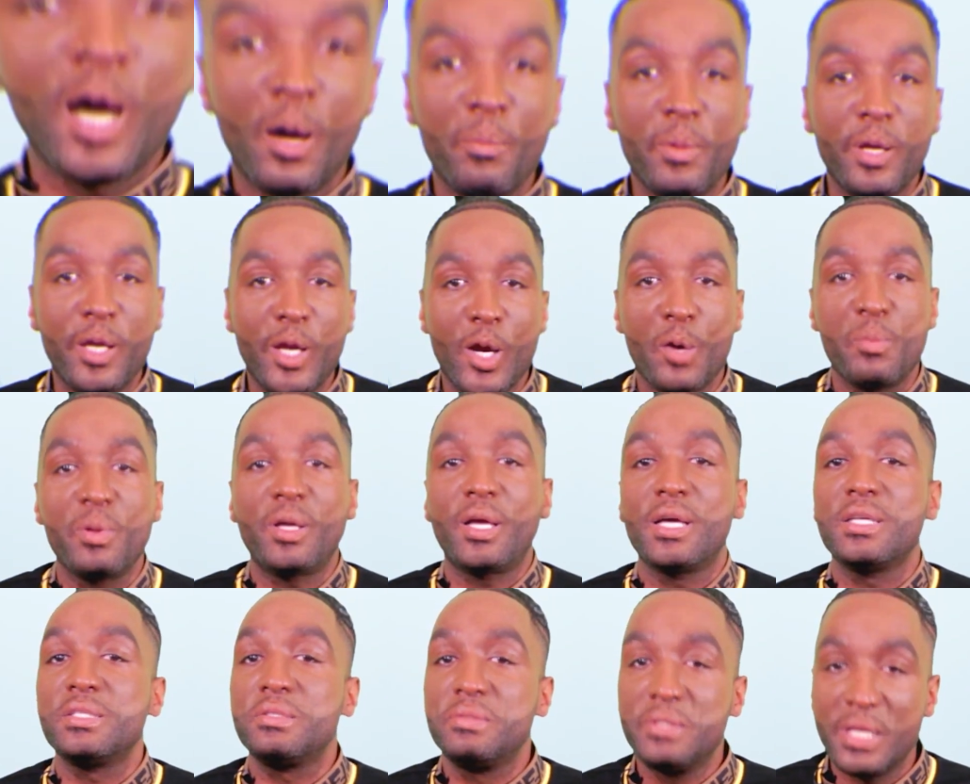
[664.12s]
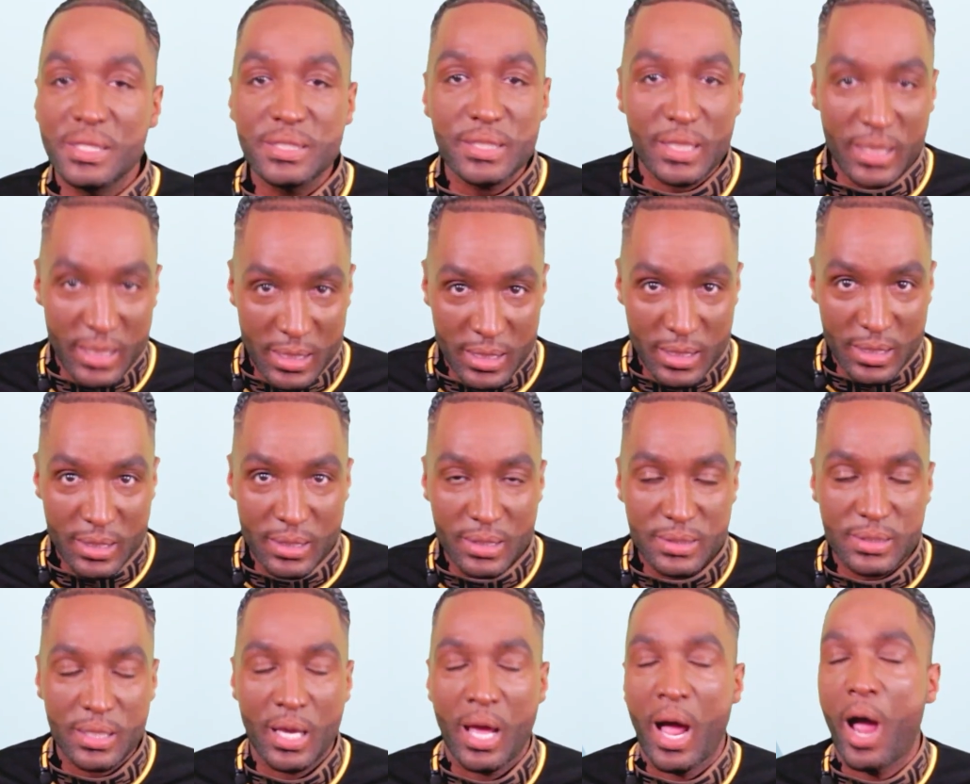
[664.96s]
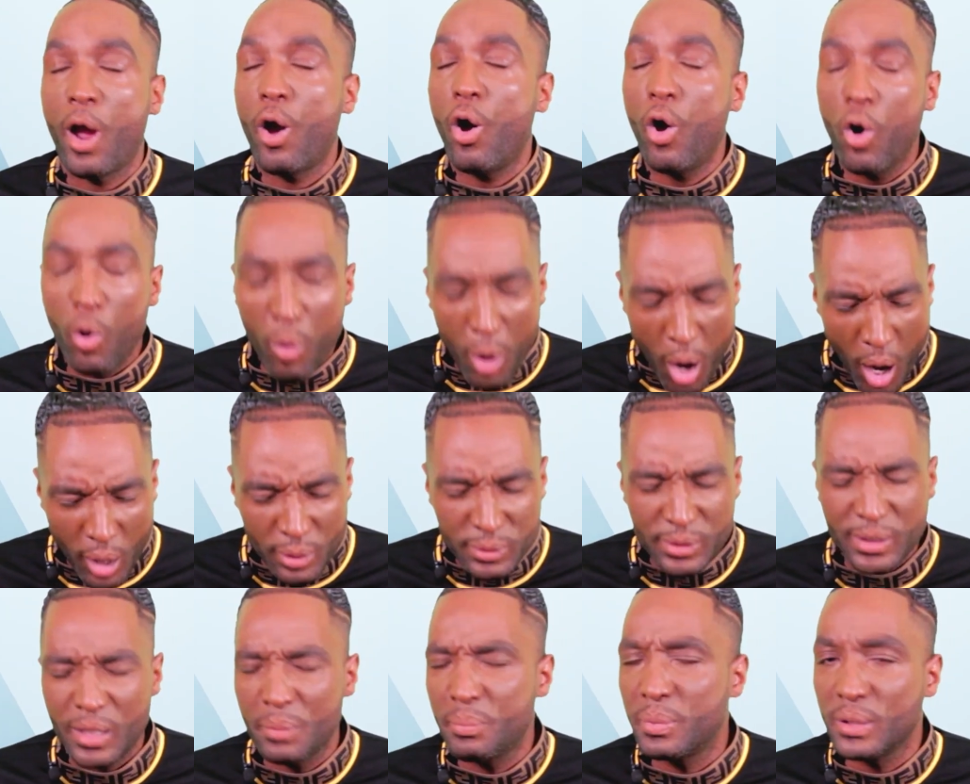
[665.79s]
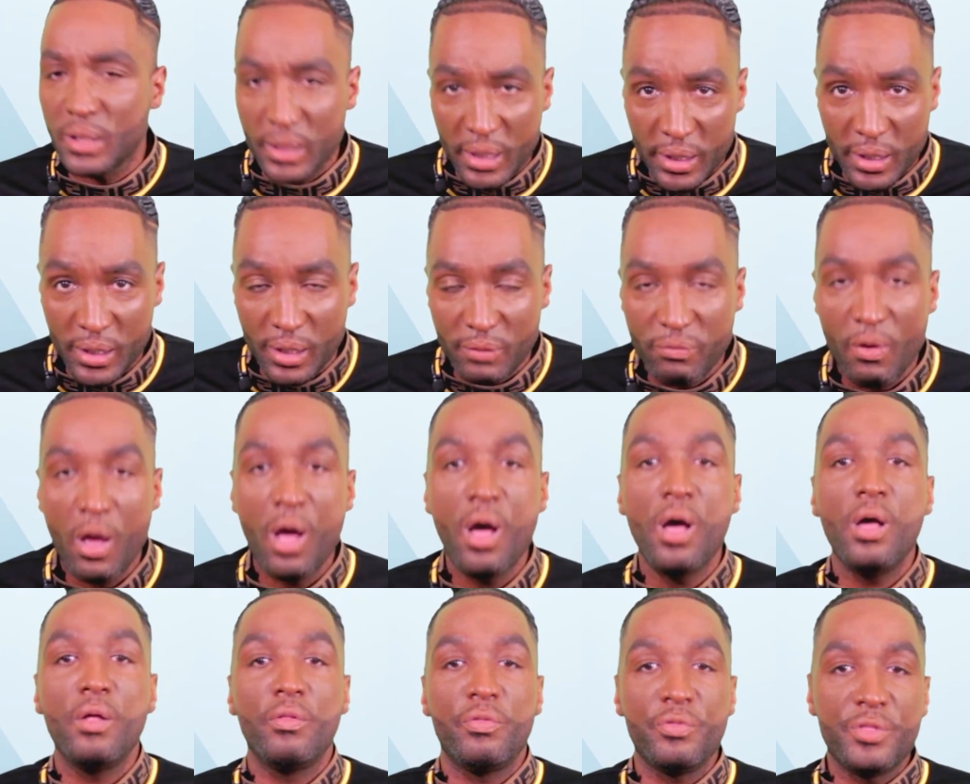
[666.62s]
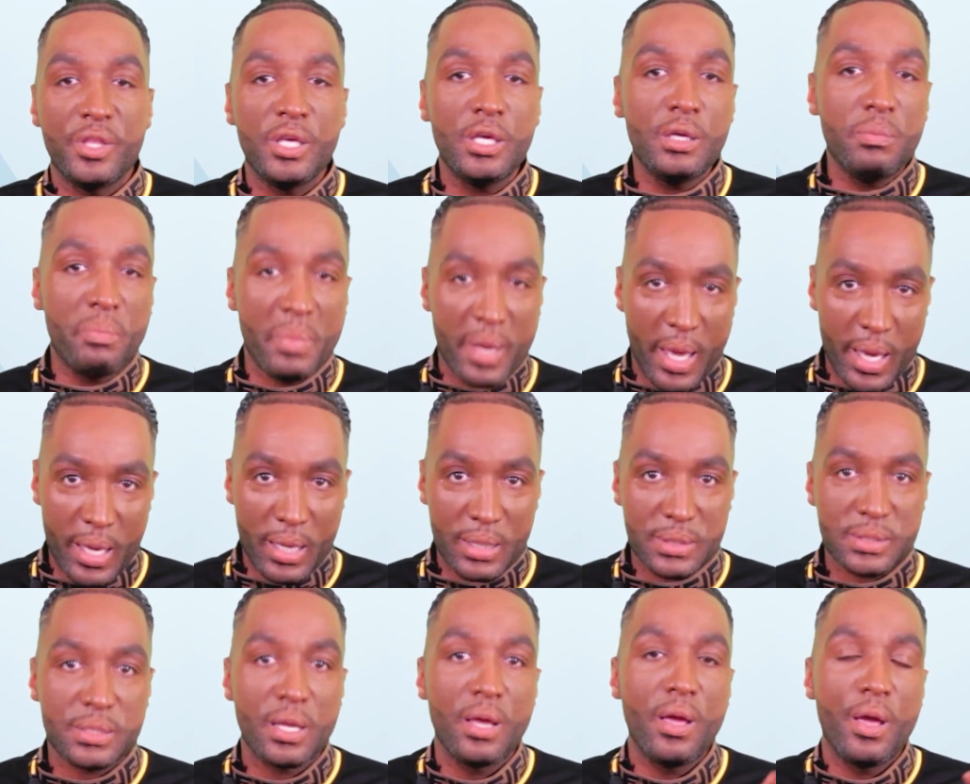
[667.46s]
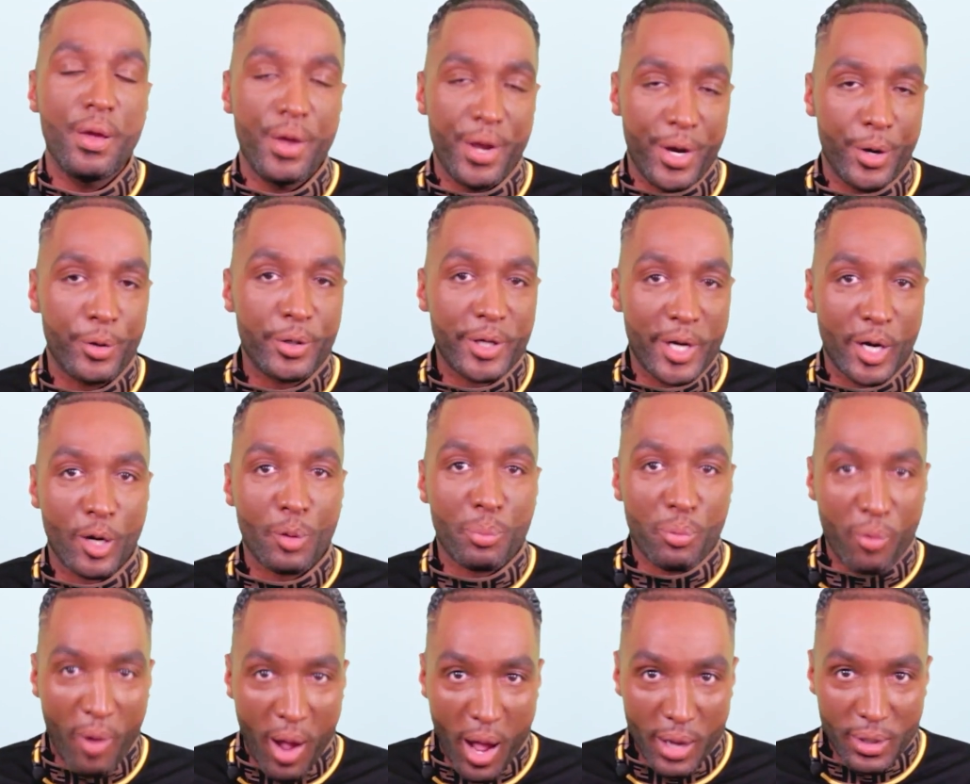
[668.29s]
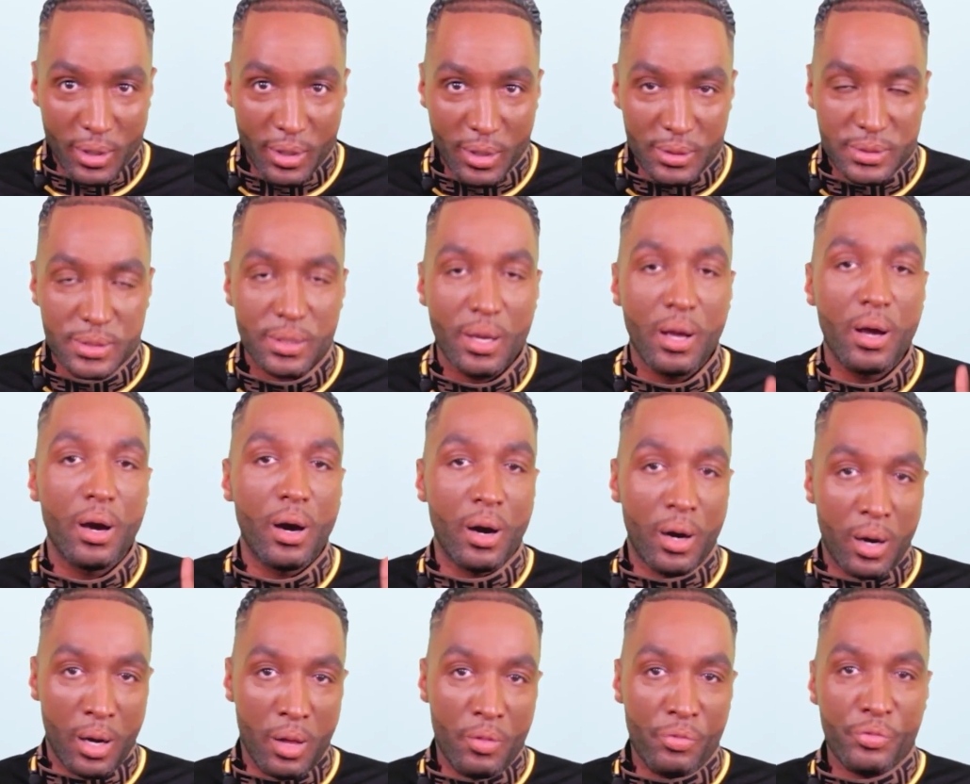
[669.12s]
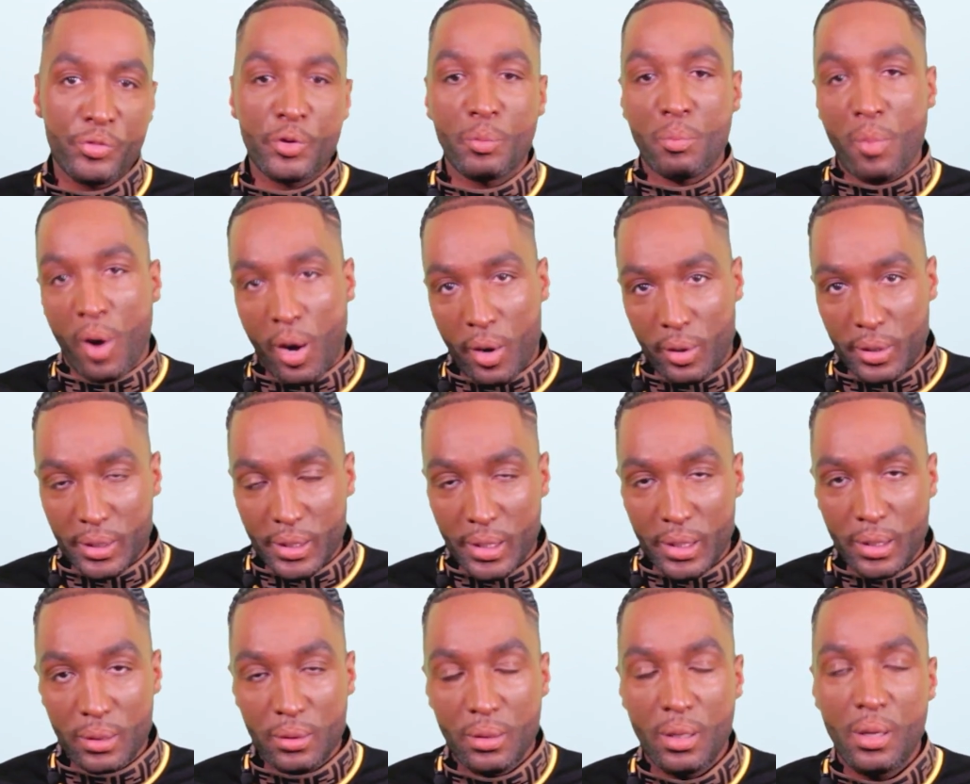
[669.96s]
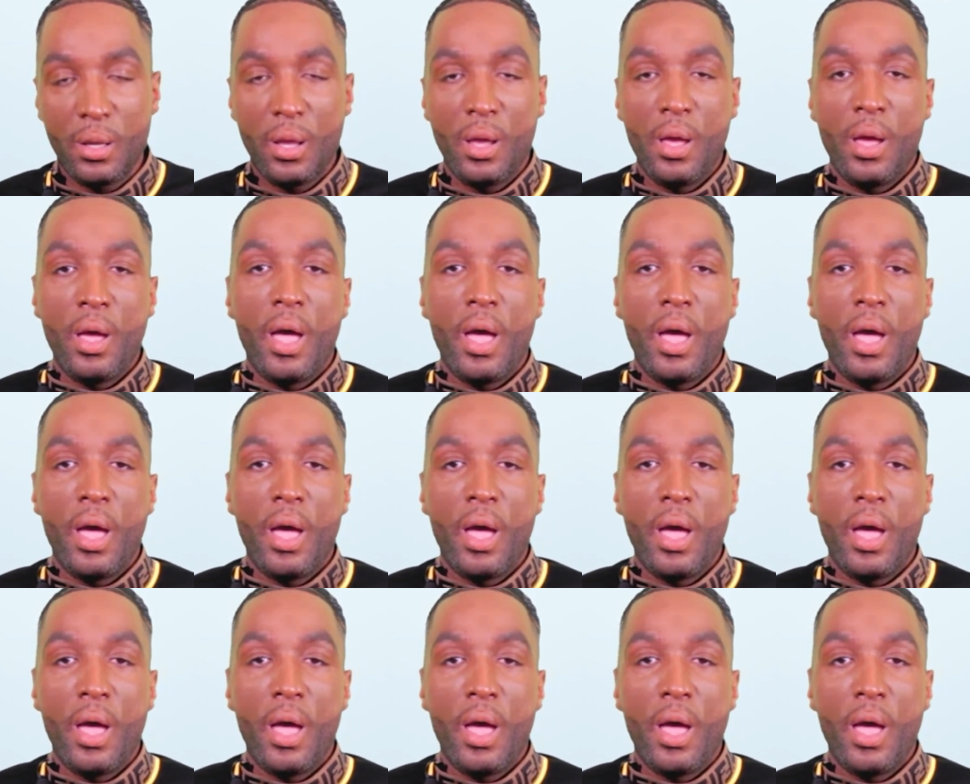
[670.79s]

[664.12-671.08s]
I'm coming here because this is, I wholeheartedly believe, the best hair care product on the market.